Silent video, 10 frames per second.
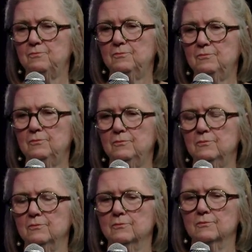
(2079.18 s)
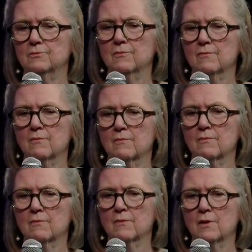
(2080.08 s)

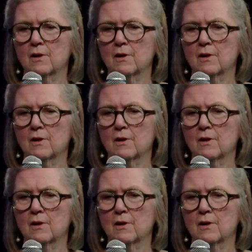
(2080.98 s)
Nothing is said.